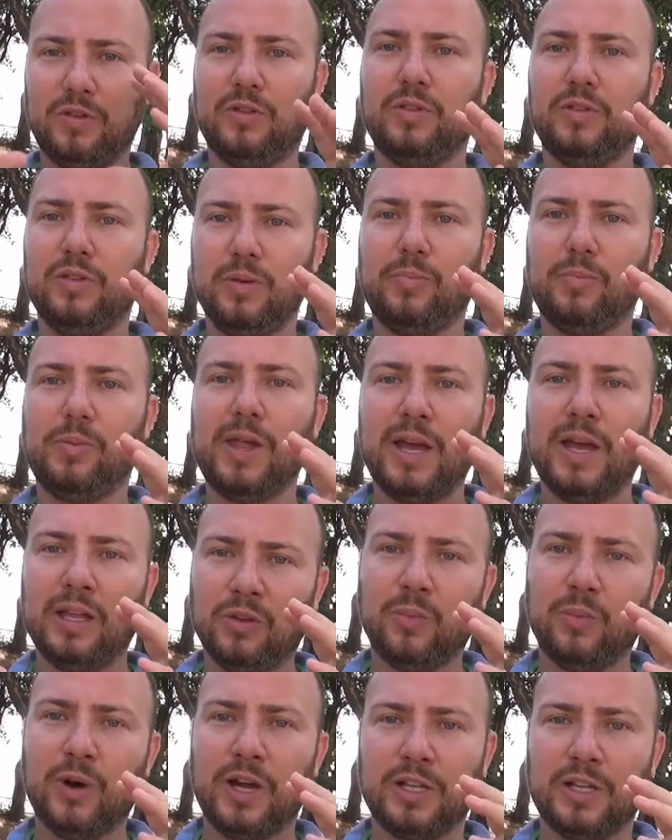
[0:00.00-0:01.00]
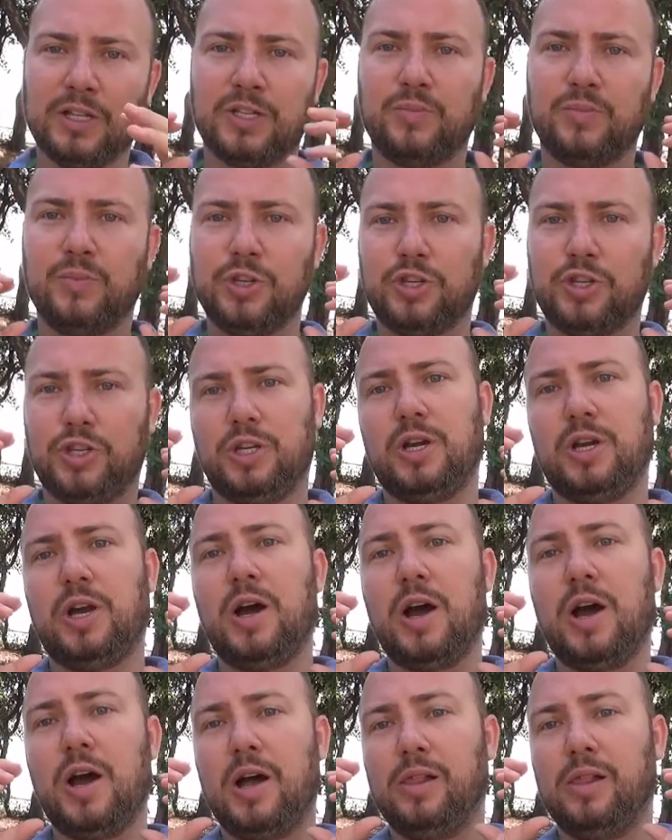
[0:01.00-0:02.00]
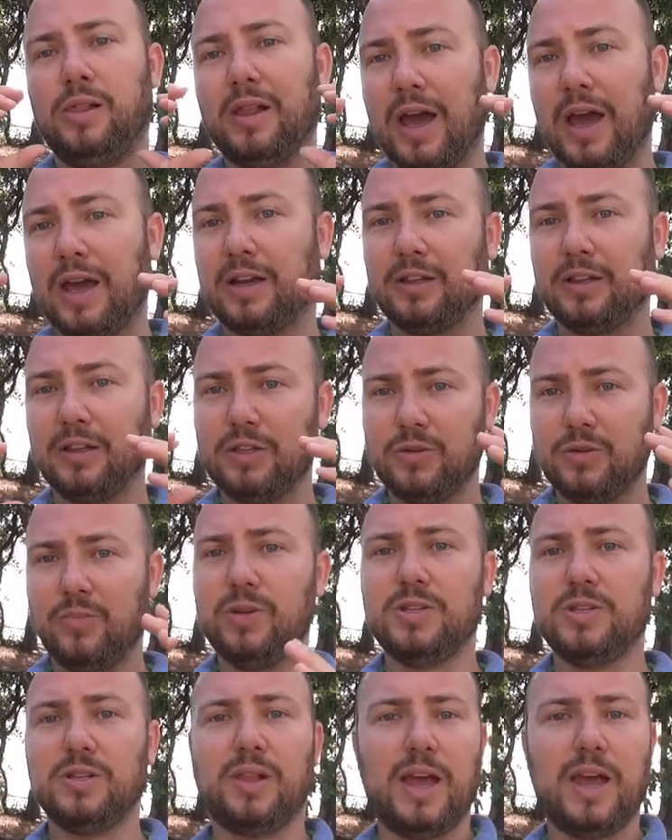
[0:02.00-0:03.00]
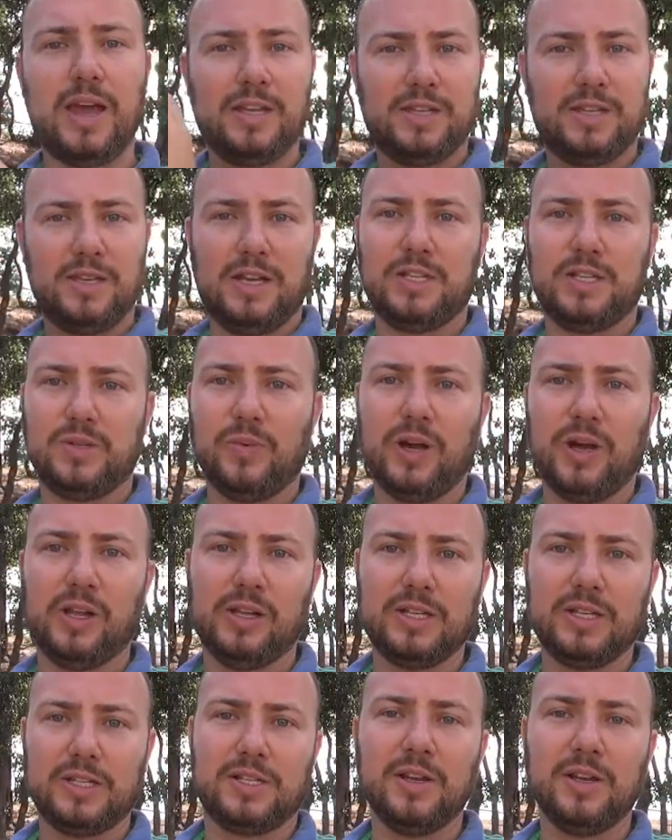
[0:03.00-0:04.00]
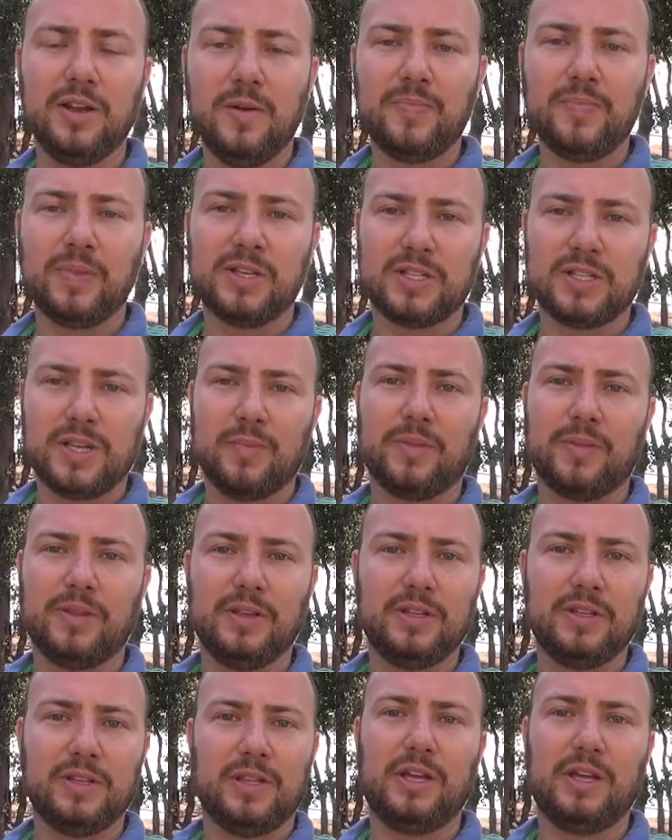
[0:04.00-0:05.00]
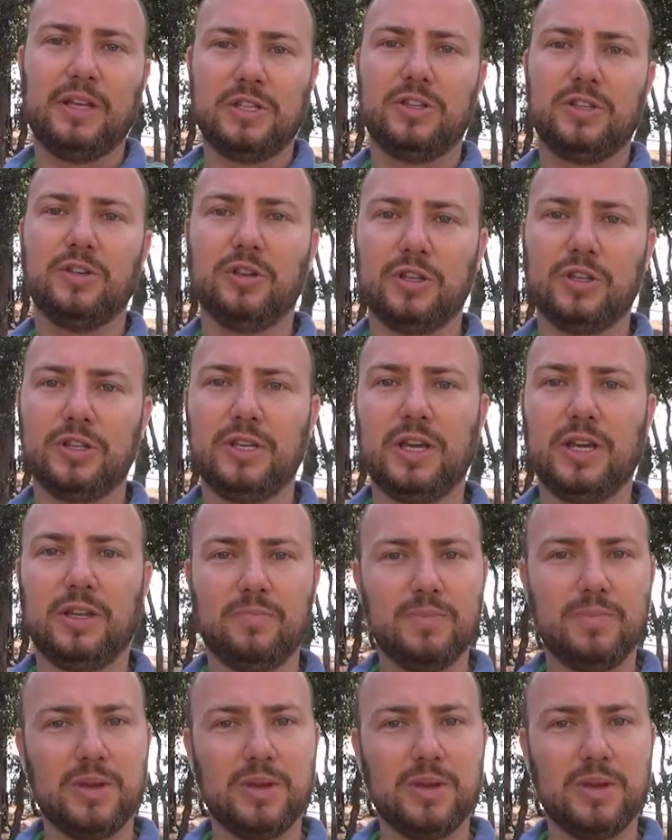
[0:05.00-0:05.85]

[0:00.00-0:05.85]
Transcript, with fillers: the planned ones which are likely to be delayed, as well as something that is not yet